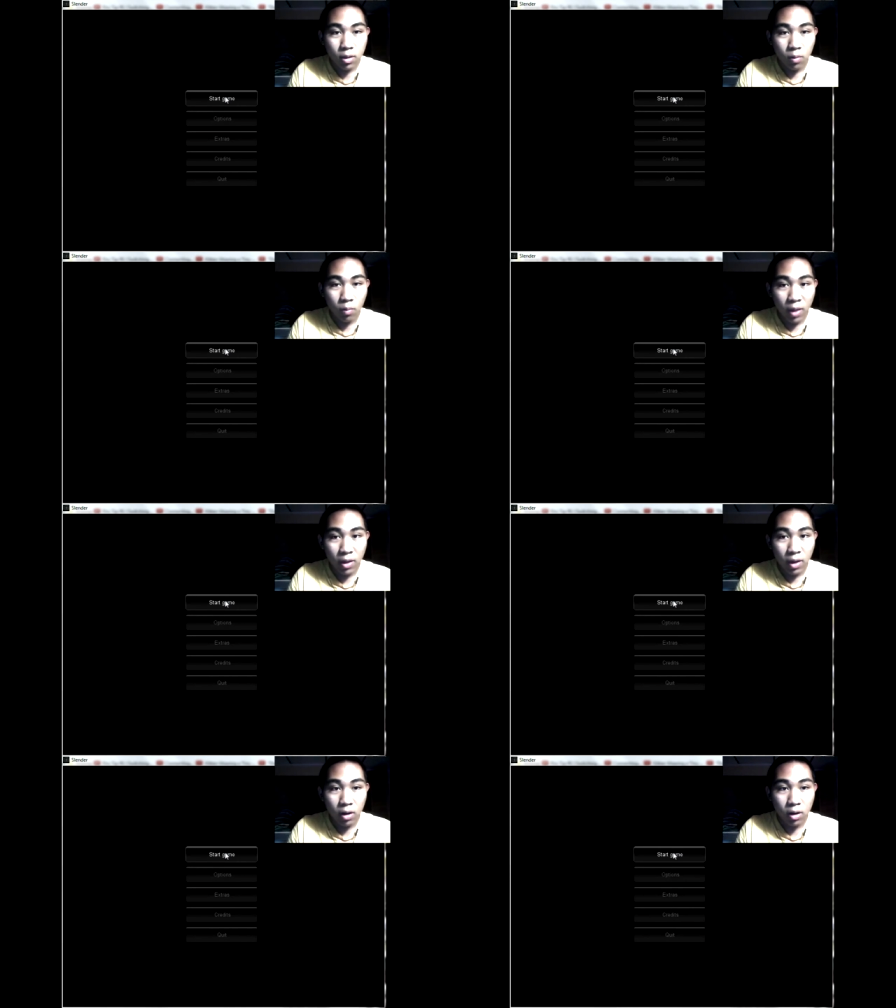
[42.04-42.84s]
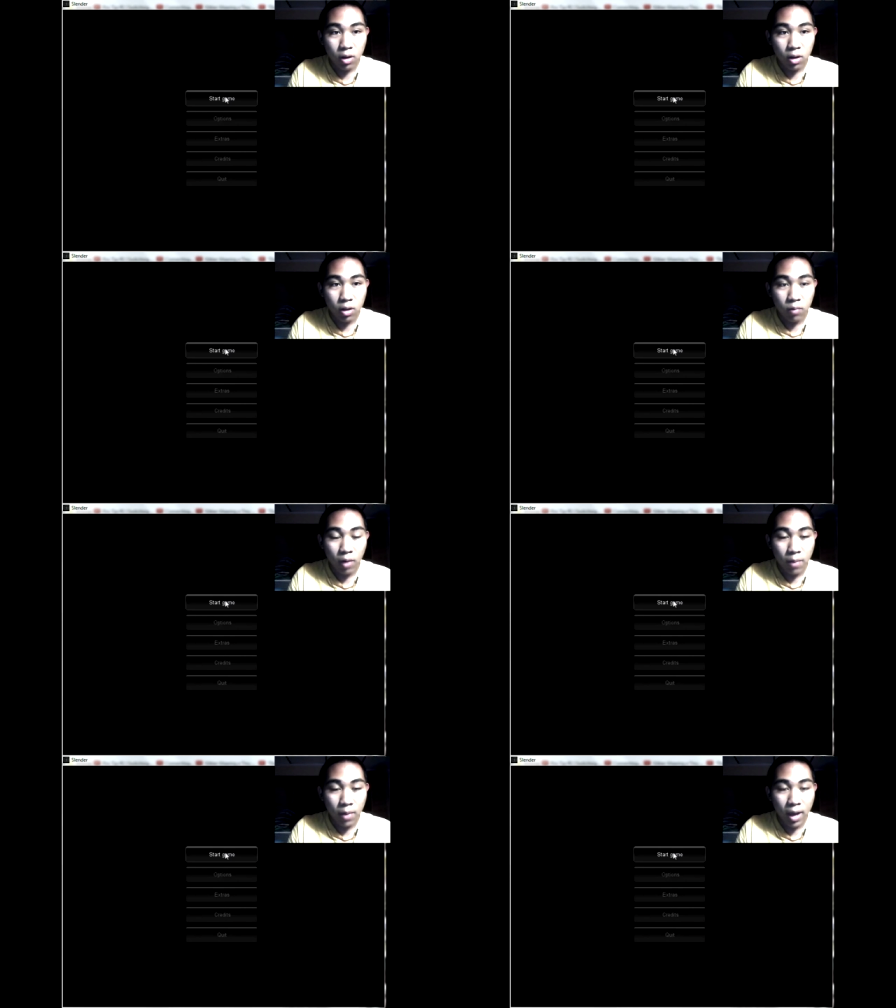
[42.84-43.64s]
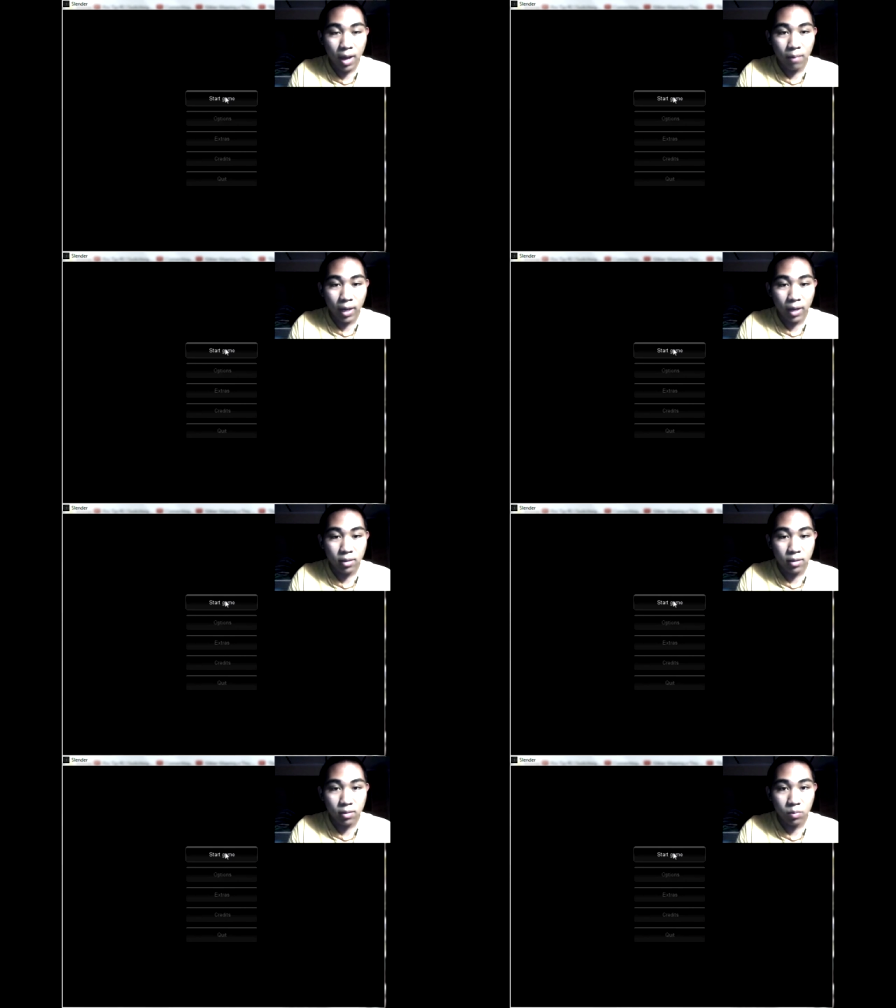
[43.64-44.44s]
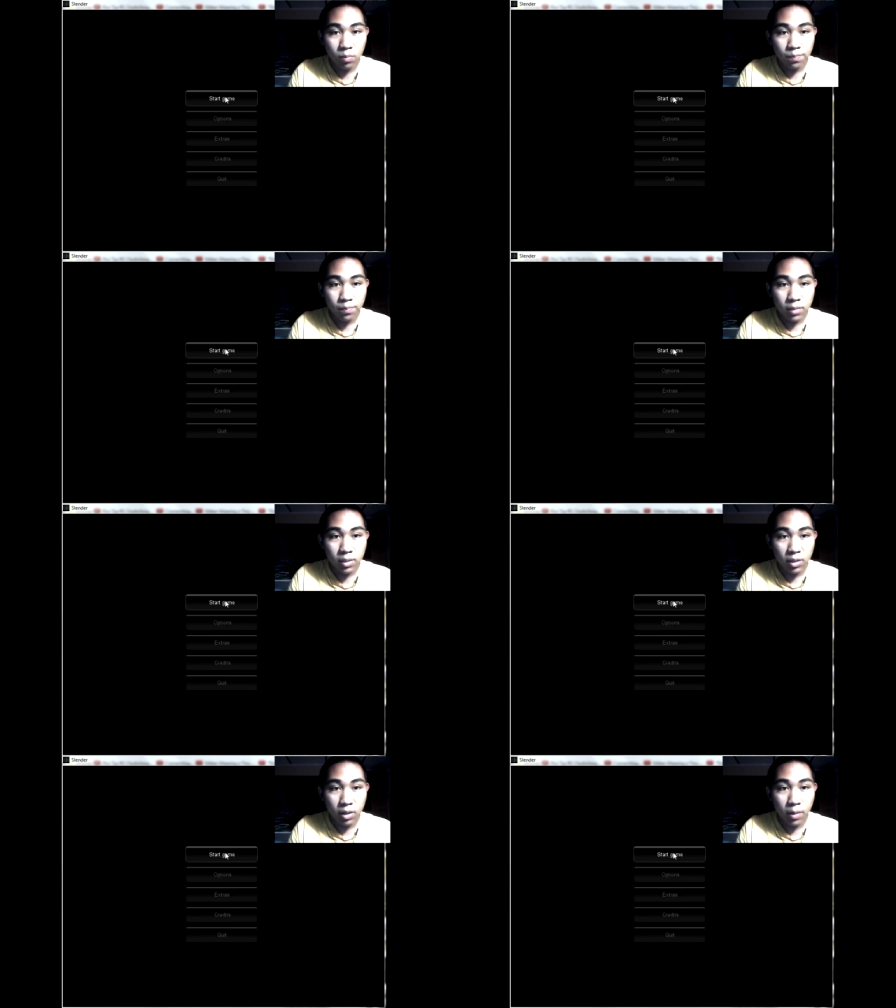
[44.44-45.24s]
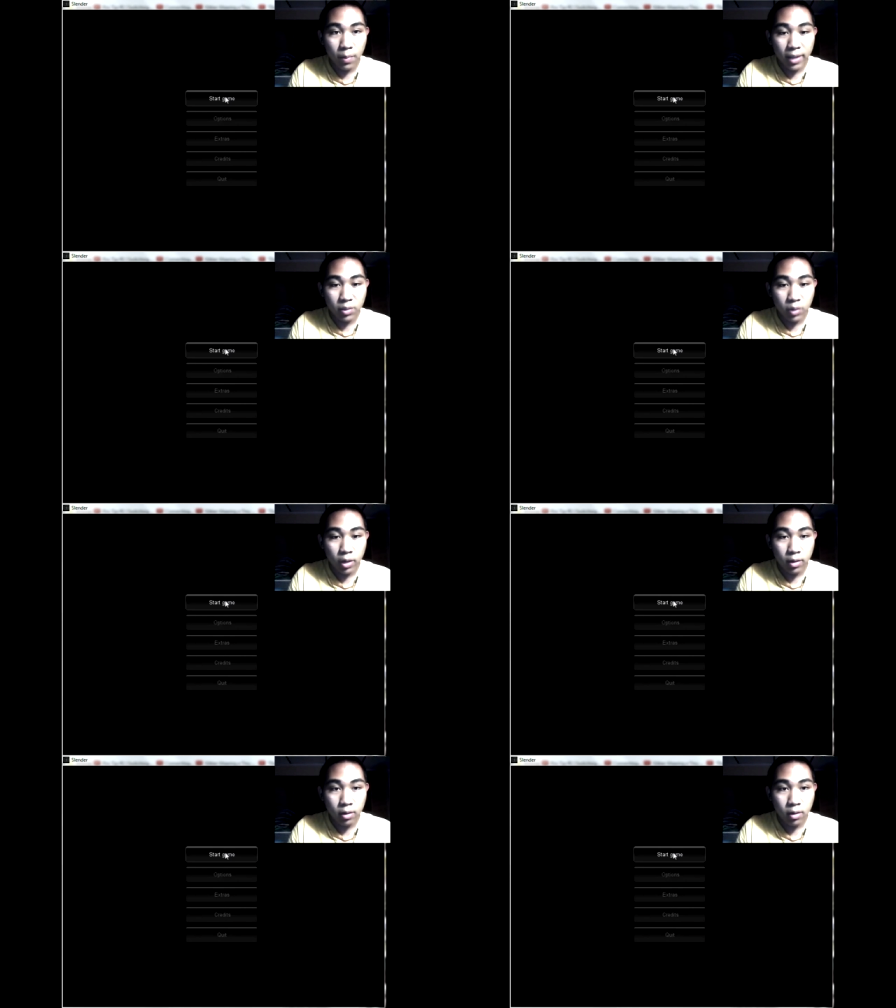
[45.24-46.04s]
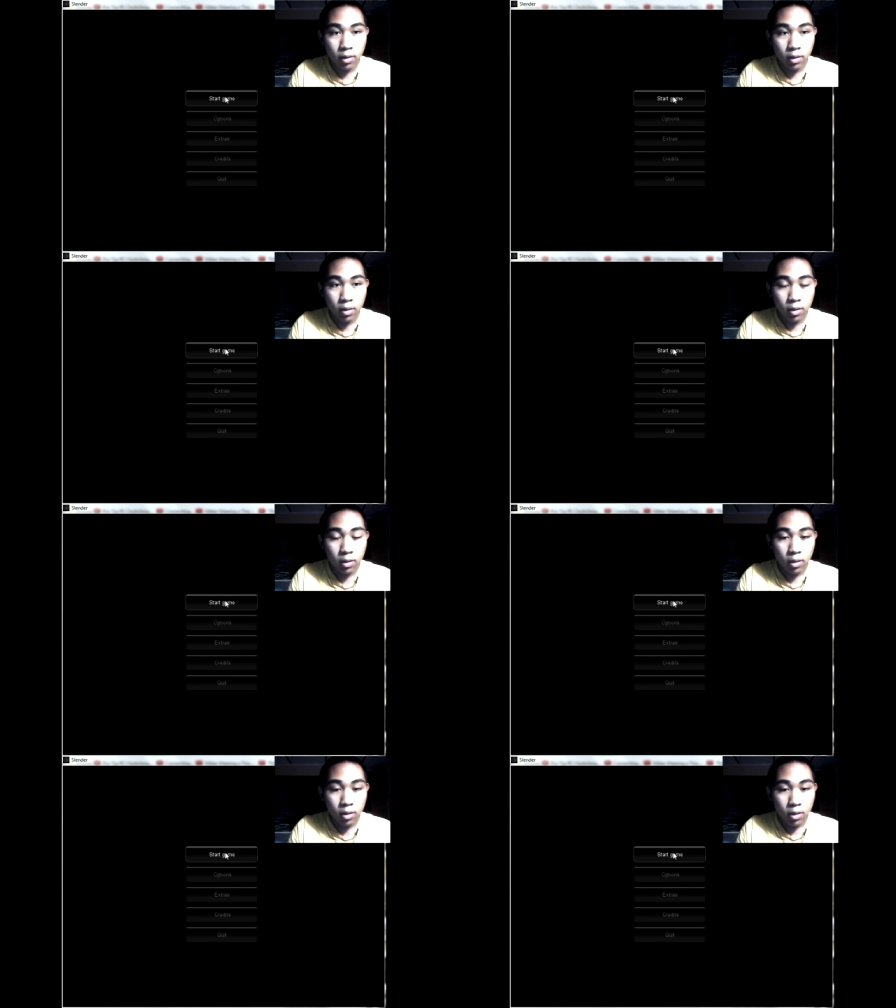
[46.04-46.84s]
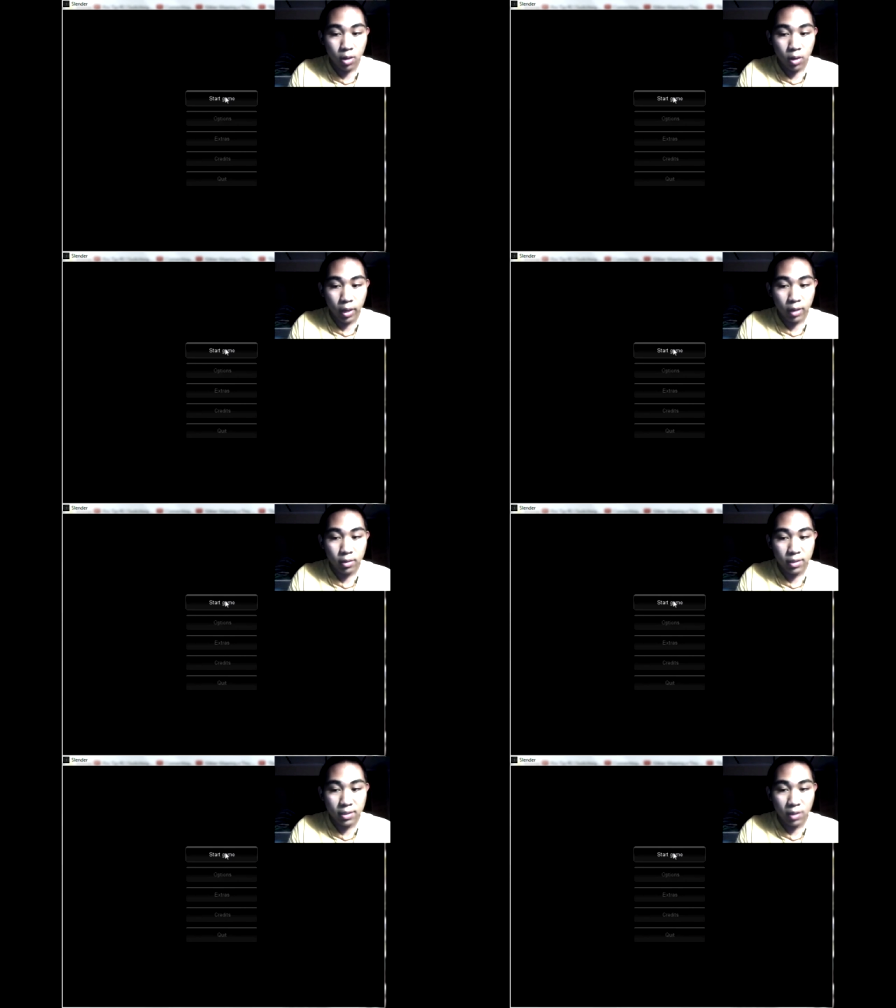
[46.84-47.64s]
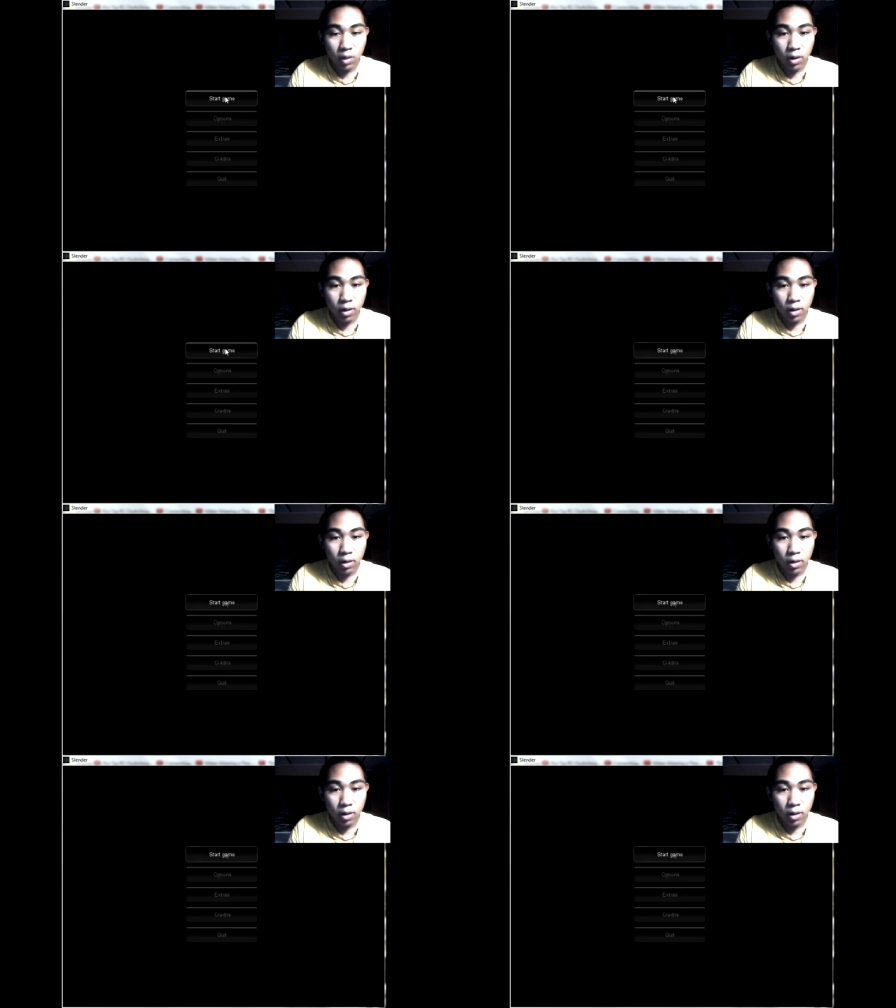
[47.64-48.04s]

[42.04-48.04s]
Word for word: right there, right behind my Slenderman screen. Okay, let's start.